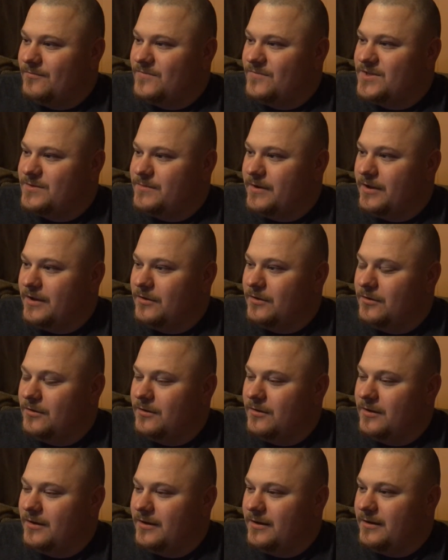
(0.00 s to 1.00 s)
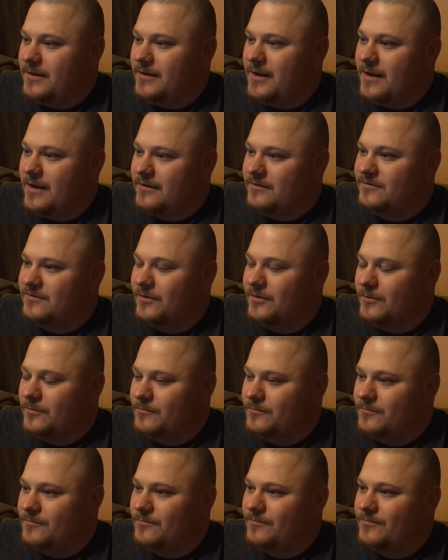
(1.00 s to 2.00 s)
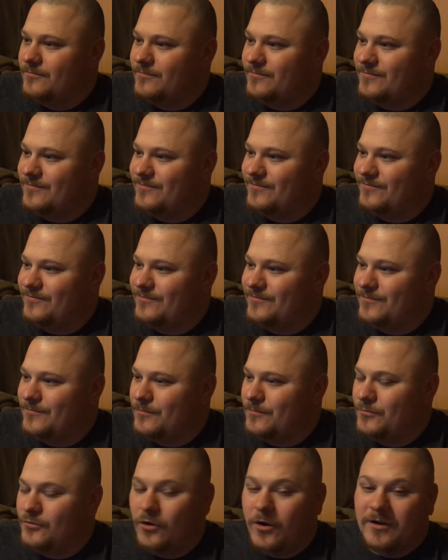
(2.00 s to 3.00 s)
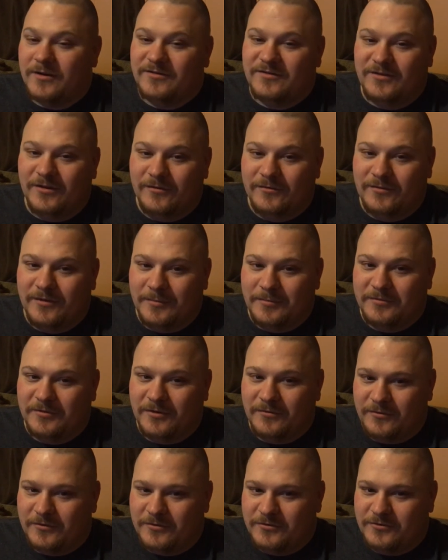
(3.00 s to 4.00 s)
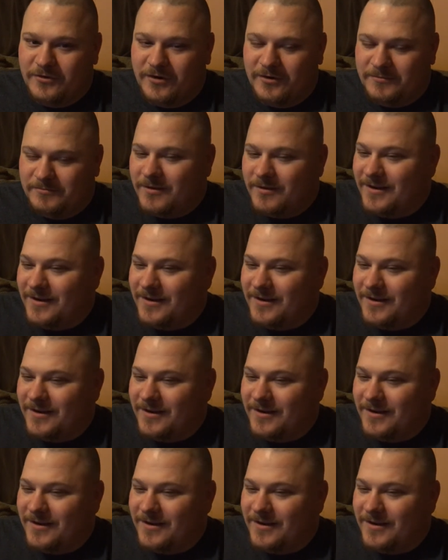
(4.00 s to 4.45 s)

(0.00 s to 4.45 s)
to make a so Braun still flips over the truck.